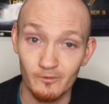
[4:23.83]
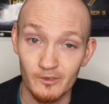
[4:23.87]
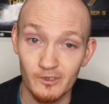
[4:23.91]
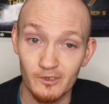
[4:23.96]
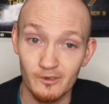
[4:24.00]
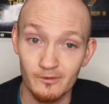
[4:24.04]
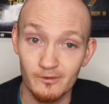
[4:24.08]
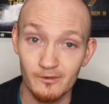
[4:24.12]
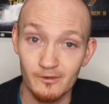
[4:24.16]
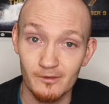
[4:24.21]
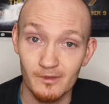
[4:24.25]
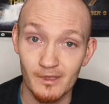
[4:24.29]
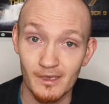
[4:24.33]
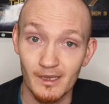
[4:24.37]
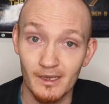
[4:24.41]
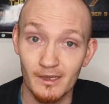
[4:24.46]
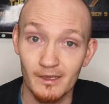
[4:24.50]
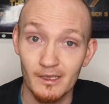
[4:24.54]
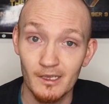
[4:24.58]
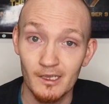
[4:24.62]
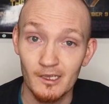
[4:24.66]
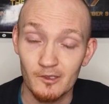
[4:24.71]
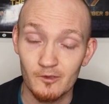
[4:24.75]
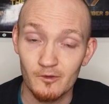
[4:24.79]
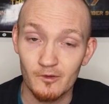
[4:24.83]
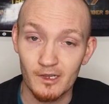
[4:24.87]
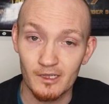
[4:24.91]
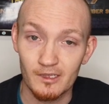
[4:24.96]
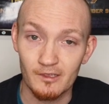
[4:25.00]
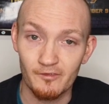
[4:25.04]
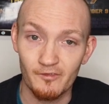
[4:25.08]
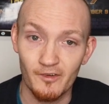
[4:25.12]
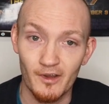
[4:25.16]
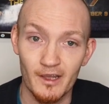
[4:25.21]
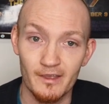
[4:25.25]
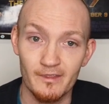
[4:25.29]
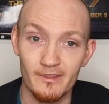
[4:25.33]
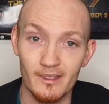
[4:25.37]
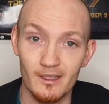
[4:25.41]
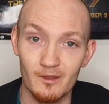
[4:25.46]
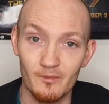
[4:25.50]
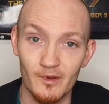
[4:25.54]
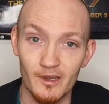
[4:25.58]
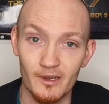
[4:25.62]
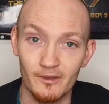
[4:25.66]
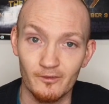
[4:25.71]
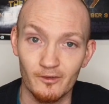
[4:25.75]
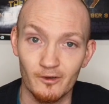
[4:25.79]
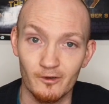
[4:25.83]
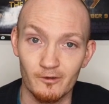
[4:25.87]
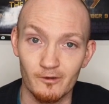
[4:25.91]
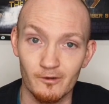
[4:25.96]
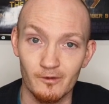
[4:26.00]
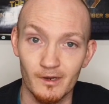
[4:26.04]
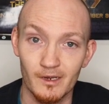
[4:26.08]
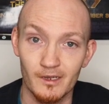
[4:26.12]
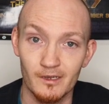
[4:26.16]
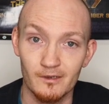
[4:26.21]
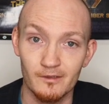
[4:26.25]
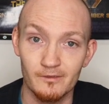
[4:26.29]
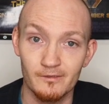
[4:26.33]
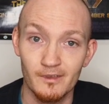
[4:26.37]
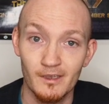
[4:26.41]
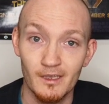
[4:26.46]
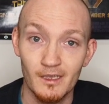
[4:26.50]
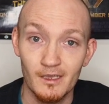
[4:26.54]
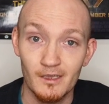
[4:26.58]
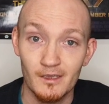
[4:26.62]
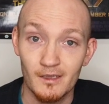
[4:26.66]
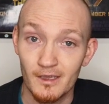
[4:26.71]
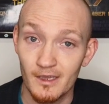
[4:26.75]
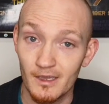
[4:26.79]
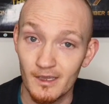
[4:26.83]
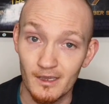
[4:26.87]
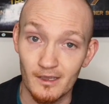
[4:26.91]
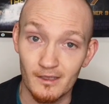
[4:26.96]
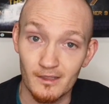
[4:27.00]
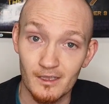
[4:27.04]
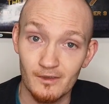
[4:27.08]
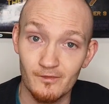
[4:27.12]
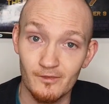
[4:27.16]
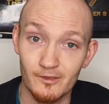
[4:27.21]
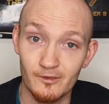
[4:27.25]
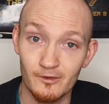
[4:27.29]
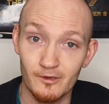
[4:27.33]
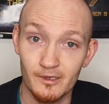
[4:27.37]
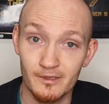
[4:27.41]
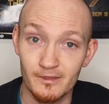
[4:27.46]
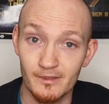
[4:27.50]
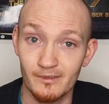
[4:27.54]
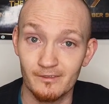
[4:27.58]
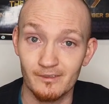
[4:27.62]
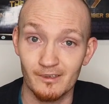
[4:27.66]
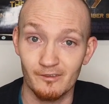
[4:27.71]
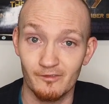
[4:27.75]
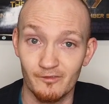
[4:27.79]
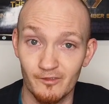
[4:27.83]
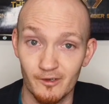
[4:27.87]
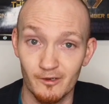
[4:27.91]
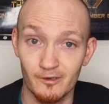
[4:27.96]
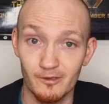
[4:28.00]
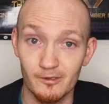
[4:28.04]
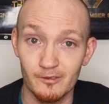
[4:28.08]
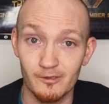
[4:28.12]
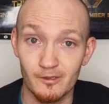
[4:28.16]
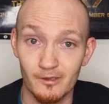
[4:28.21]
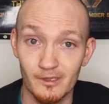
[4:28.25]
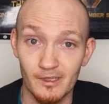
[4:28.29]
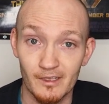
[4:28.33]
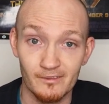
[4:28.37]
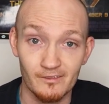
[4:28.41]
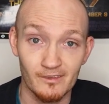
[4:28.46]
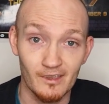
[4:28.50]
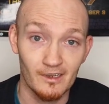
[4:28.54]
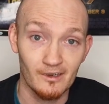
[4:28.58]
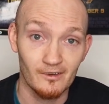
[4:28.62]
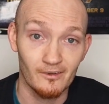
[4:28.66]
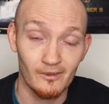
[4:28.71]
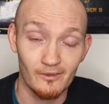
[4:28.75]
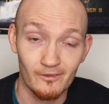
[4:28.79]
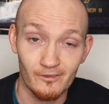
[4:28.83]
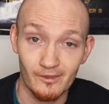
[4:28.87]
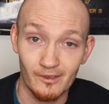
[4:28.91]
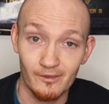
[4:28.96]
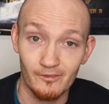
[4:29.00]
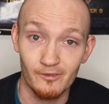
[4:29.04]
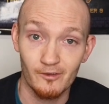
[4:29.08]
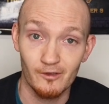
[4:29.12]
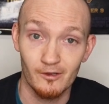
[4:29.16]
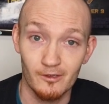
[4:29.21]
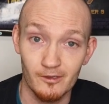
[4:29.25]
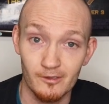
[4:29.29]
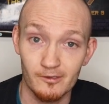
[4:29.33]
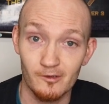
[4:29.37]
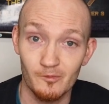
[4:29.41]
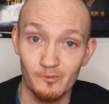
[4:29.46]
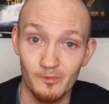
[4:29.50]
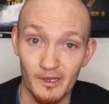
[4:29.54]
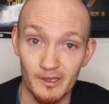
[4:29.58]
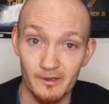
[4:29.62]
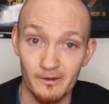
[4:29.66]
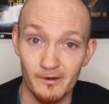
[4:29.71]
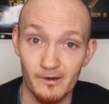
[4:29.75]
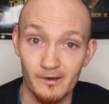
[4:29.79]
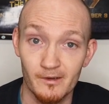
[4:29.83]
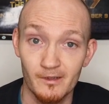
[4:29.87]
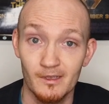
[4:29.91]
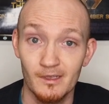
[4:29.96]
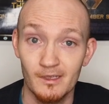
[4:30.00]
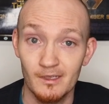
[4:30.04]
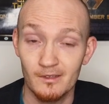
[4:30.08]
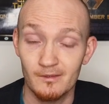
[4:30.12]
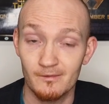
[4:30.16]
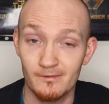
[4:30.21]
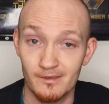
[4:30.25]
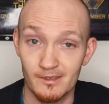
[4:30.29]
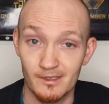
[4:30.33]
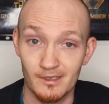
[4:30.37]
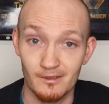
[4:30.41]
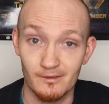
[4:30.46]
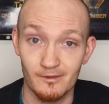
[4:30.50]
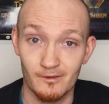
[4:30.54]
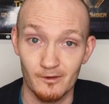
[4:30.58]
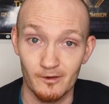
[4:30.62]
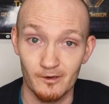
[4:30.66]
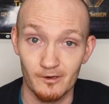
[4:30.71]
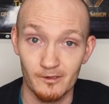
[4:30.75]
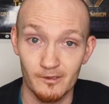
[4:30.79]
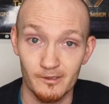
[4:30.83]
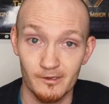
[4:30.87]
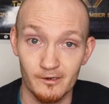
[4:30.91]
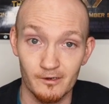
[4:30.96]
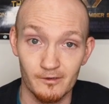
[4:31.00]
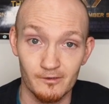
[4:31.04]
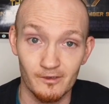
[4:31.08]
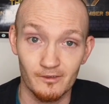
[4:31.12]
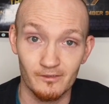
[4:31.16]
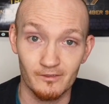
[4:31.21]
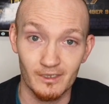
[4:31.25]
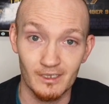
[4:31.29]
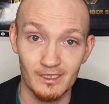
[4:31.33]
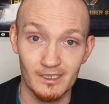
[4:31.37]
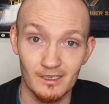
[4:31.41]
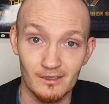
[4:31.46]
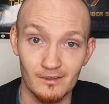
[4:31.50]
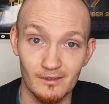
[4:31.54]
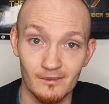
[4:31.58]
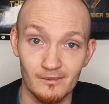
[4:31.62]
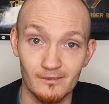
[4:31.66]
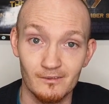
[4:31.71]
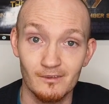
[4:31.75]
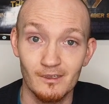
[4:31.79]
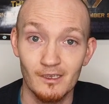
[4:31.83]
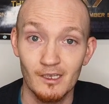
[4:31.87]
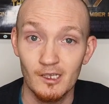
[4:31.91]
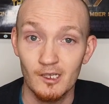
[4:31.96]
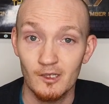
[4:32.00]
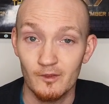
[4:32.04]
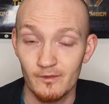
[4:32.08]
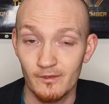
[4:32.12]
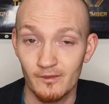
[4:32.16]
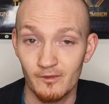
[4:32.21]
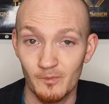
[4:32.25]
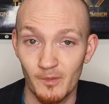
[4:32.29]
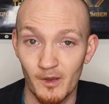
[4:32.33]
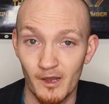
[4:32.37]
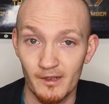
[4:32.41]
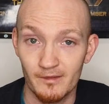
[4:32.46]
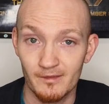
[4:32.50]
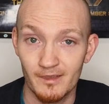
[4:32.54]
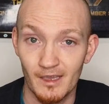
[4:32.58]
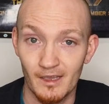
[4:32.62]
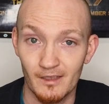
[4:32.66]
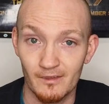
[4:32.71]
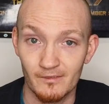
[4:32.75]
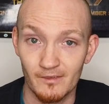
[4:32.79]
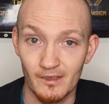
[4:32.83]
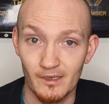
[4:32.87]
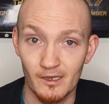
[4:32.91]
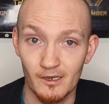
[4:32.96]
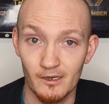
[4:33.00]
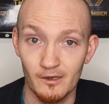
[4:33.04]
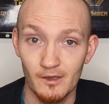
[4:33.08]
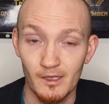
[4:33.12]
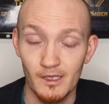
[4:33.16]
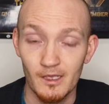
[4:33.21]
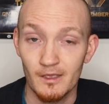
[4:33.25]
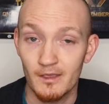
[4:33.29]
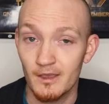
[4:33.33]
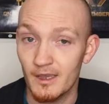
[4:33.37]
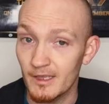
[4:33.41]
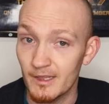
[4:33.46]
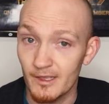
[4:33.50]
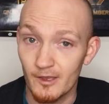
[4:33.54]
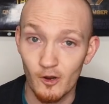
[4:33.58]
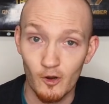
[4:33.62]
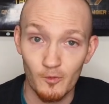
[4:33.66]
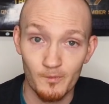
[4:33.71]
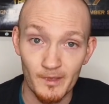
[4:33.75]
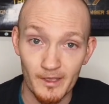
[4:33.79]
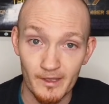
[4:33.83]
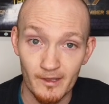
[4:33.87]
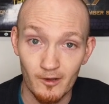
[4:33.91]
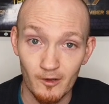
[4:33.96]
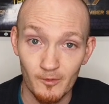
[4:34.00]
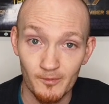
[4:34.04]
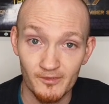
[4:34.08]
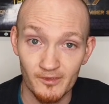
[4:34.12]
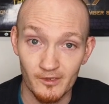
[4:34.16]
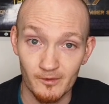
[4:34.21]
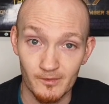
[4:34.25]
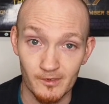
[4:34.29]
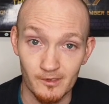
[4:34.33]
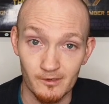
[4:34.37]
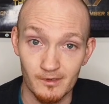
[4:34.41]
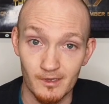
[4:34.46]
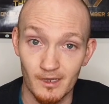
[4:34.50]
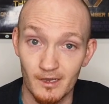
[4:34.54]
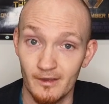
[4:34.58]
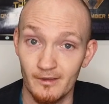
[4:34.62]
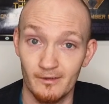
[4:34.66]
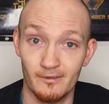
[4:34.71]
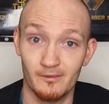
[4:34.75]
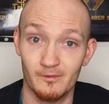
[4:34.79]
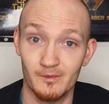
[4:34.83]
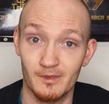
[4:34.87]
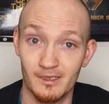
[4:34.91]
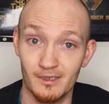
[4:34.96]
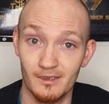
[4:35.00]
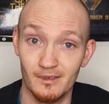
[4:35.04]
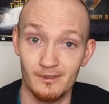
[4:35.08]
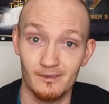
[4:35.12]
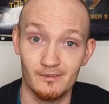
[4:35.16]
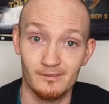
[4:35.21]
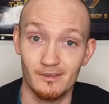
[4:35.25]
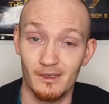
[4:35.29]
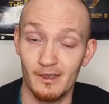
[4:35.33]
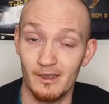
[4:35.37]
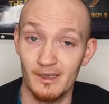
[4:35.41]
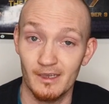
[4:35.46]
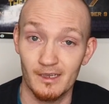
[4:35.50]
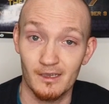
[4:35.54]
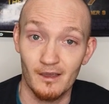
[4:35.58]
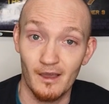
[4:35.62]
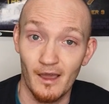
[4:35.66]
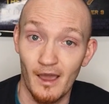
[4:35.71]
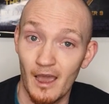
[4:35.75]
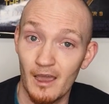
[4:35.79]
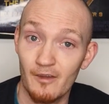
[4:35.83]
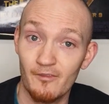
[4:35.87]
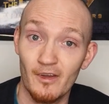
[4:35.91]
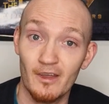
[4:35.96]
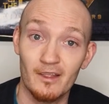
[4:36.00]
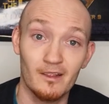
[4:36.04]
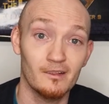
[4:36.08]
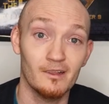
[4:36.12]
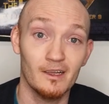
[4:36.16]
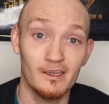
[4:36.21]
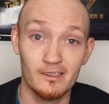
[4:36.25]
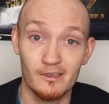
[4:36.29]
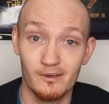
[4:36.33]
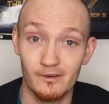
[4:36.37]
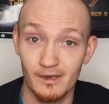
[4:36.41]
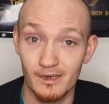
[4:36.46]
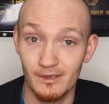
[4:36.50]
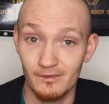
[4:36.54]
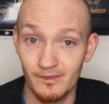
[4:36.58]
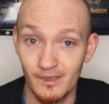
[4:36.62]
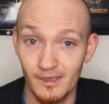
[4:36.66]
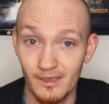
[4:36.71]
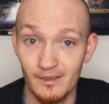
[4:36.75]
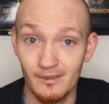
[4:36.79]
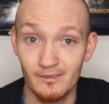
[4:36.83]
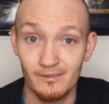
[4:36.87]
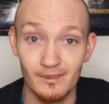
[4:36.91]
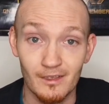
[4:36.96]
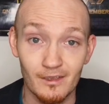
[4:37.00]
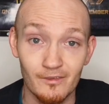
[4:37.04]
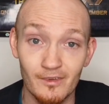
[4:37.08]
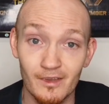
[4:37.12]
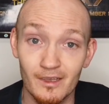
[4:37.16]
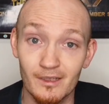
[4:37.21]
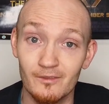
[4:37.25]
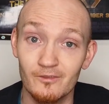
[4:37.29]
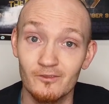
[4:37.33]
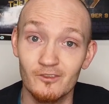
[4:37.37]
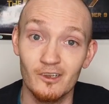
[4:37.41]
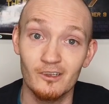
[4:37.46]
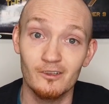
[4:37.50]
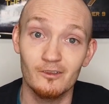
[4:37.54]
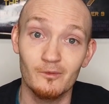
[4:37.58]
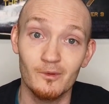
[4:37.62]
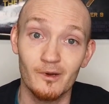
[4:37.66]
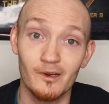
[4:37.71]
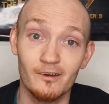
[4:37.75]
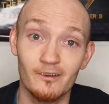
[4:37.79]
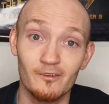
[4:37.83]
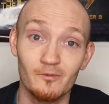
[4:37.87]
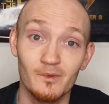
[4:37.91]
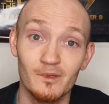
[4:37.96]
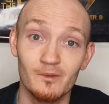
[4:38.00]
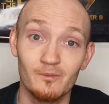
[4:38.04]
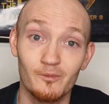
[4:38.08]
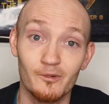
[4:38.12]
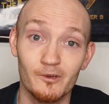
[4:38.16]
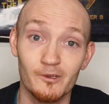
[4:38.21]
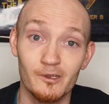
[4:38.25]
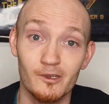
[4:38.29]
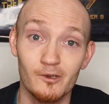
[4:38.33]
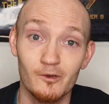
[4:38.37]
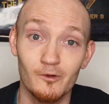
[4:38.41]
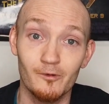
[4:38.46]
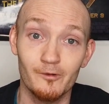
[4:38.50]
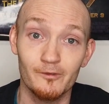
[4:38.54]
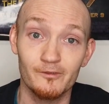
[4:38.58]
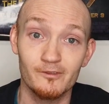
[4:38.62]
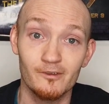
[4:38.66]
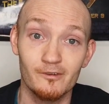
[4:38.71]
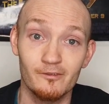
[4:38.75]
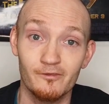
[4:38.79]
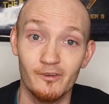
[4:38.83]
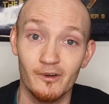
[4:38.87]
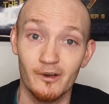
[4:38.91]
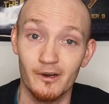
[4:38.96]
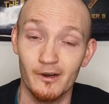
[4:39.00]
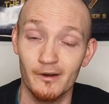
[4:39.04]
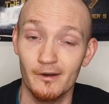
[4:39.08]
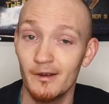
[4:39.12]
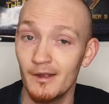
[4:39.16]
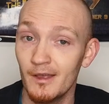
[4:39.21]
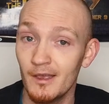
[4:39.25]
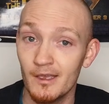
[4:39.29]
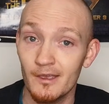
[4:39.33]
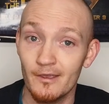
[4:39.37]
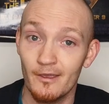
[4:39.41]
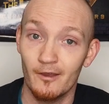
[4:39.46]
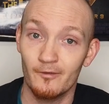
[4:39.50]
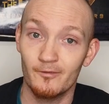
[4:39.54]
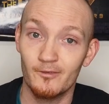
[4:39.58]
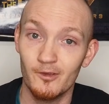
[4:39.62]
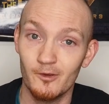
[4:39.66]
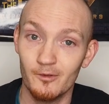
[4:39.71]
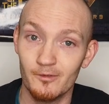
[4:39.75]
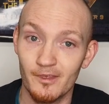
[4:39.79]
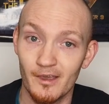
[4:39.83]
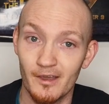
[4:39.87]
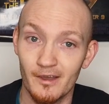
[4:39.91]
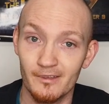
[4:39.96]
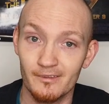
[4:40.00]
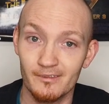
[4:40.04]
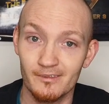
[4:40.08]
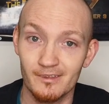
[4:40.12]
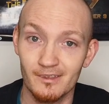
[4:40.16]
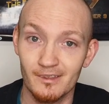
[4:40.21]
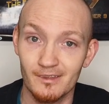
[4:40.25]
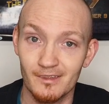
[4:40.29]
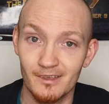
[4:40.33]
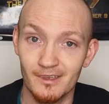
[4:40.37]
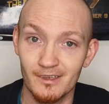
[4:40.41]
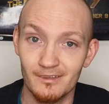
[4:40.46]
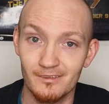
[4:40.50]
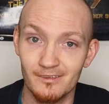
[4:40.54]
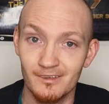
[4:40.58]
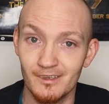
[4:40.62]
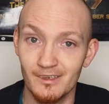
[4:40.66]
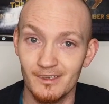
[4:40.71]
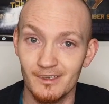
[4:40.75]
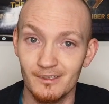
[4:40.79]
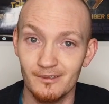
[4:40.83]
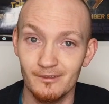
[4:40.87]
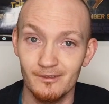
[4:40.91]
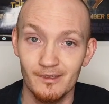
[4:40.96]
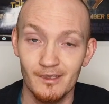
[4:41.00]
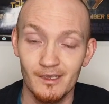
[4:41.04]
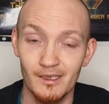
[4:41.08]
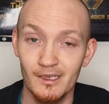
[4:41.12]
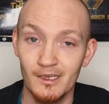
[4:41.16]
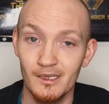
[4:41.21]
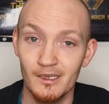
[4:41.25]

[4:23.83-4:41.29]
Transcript: When you do that, you'll kind of find that it might turn around. And even doing this, I feel a little less anxious. I feel a little better than I did earlier, just getting this podcast out. And I hope that helps some of you guys, because I've had a lot of great days, and January's been pretty cool so far of 2019.